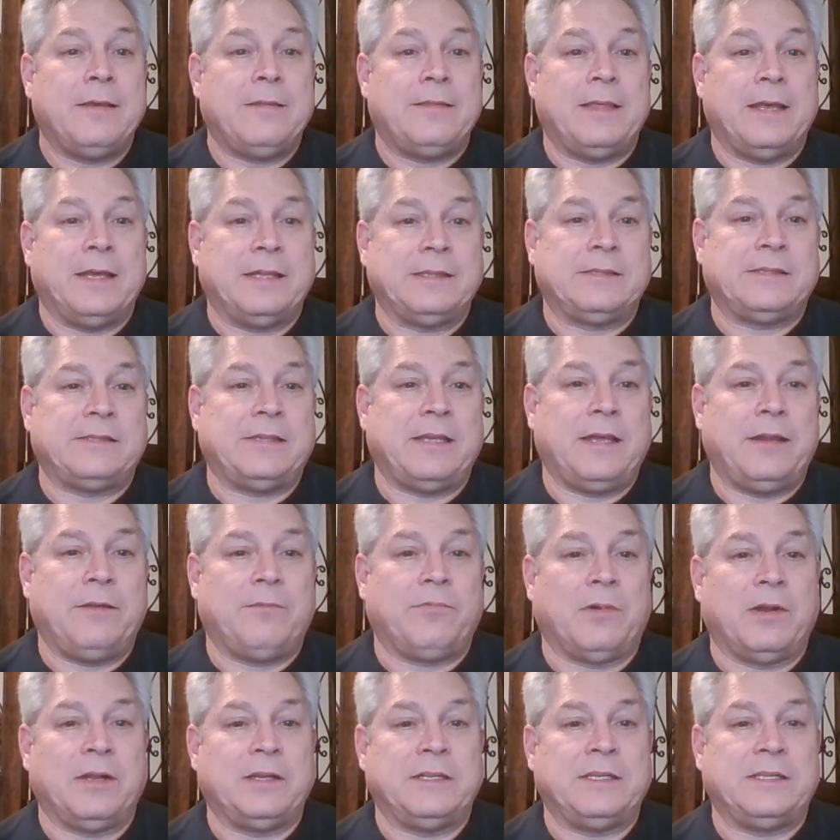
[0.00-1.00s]
that
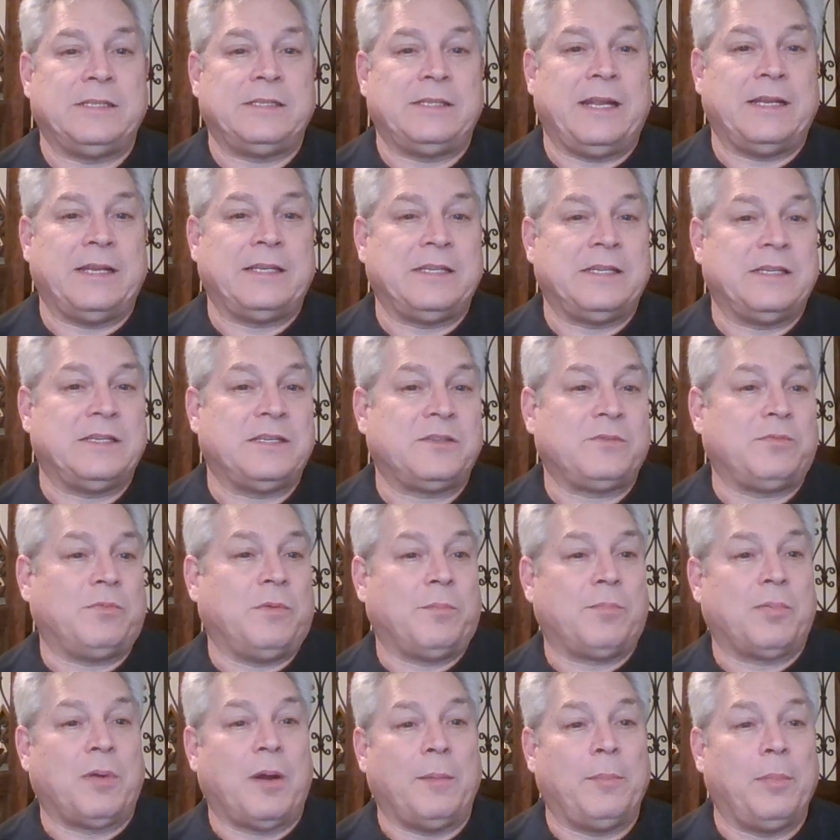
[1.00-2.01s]
said Ron DeSantis will
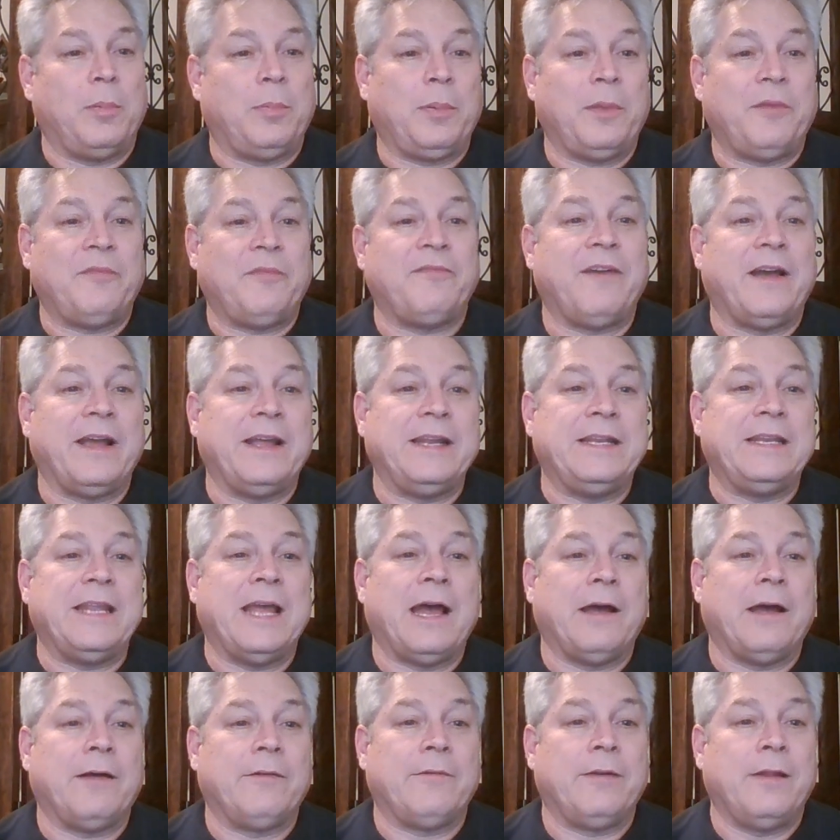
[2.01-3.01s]
probably find
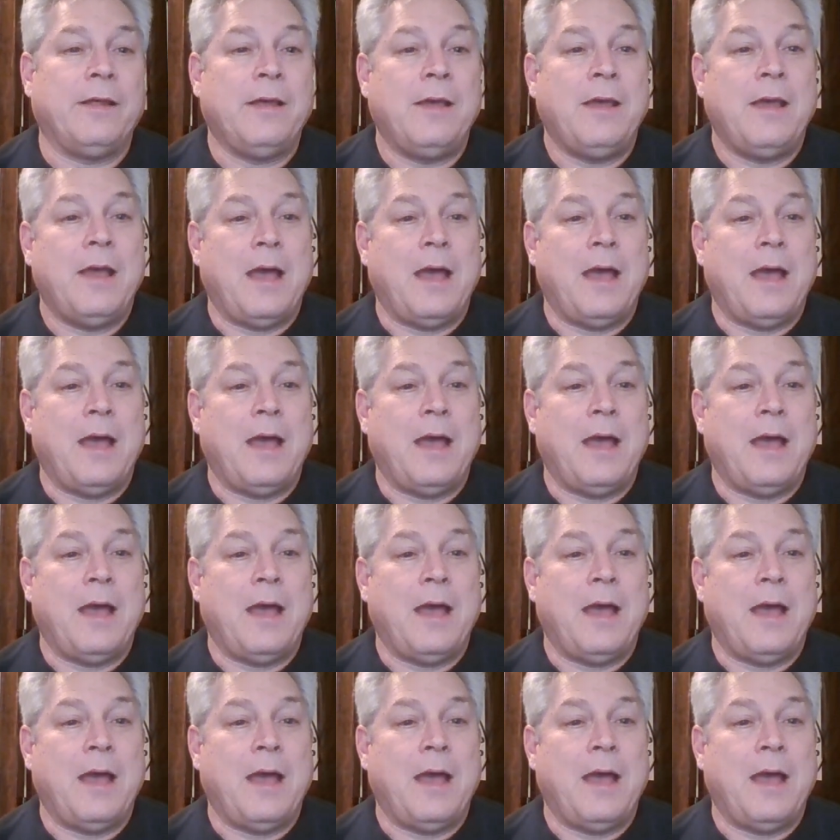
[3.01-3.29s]
out